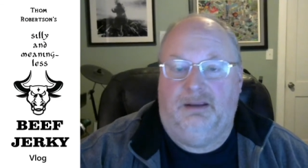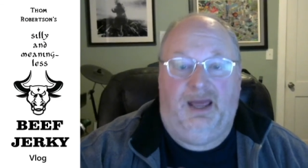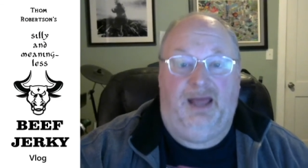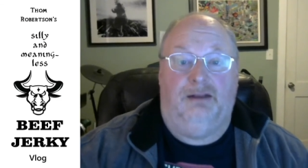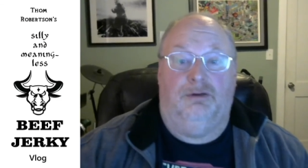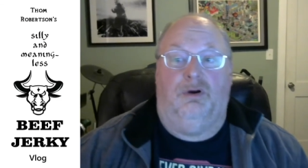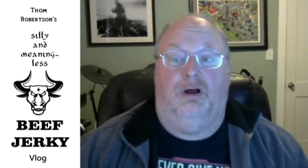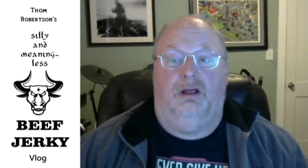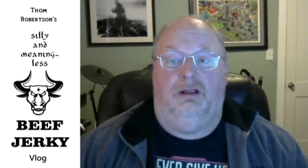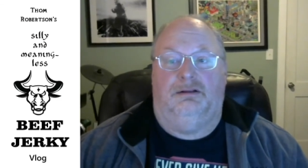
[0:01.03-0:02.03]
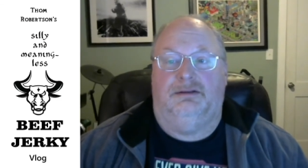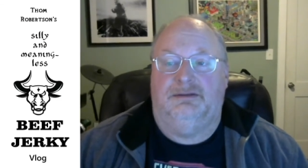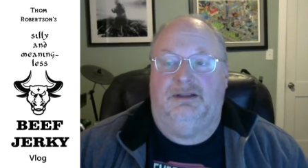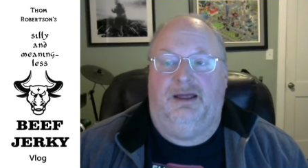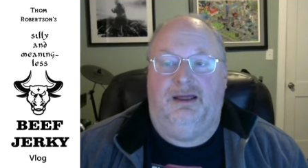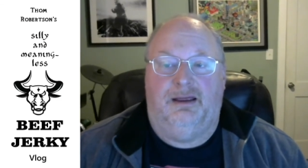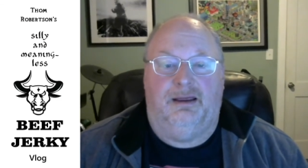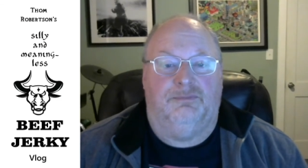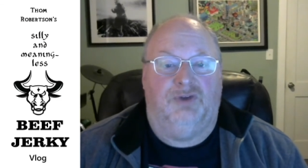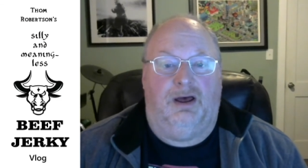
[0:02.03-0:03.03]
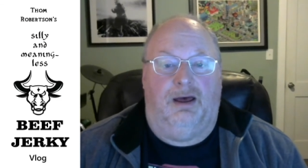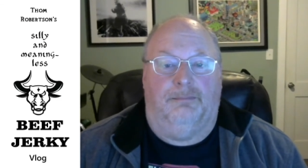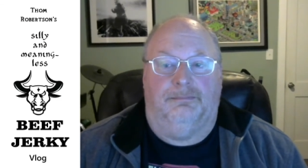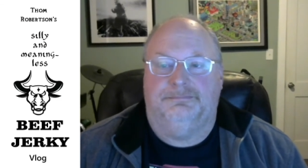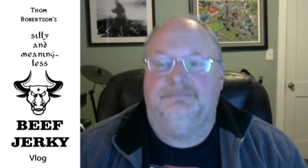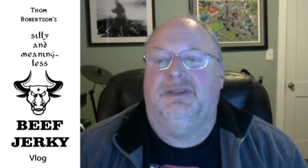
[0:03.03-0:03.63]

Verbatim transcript: Hello all, I'm Thom.